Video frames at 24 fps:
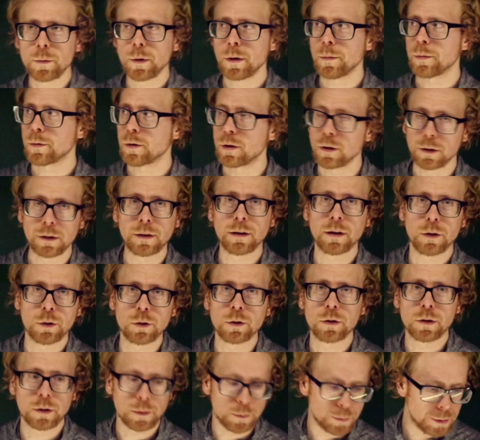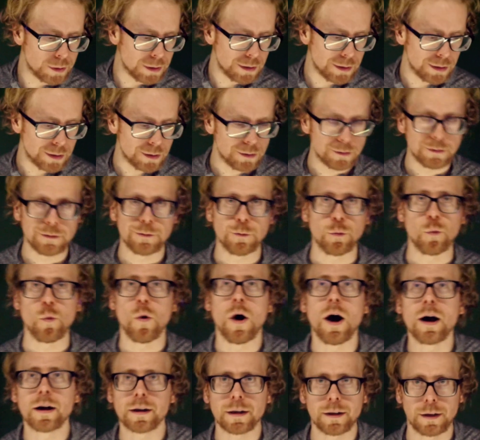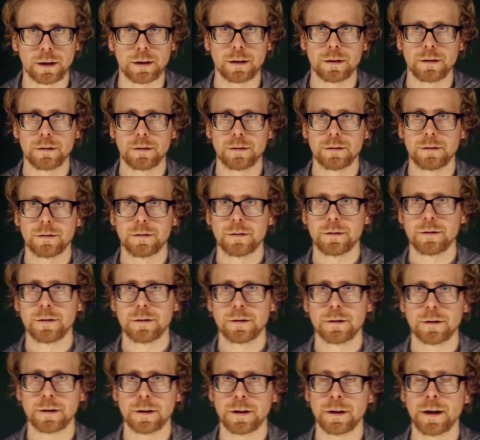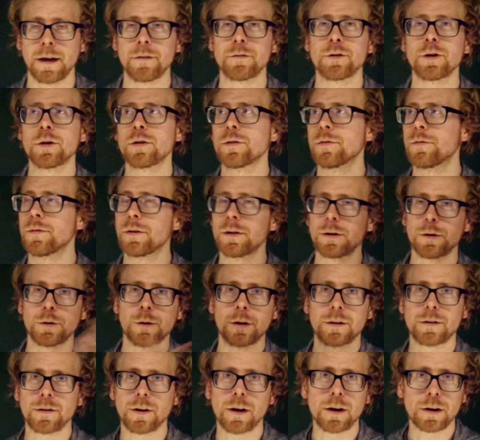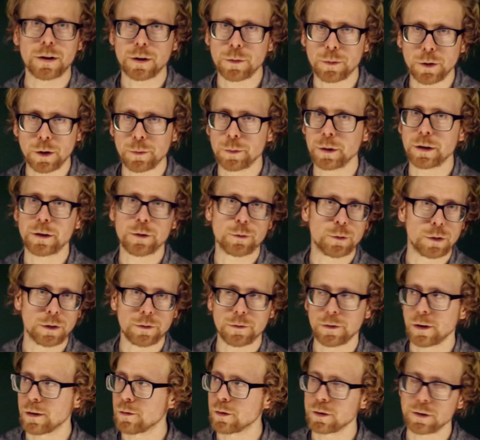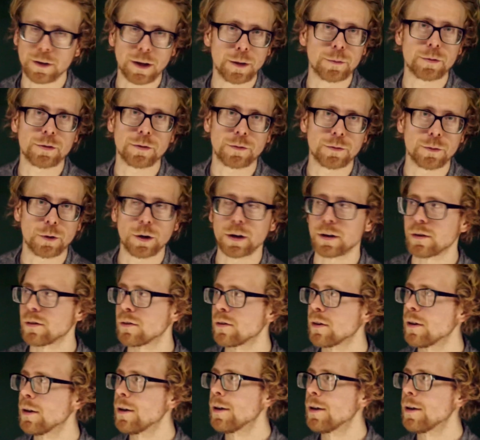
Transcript: up could literally be walking. Okay, I have another video I talk about my 3 favorite types of runs.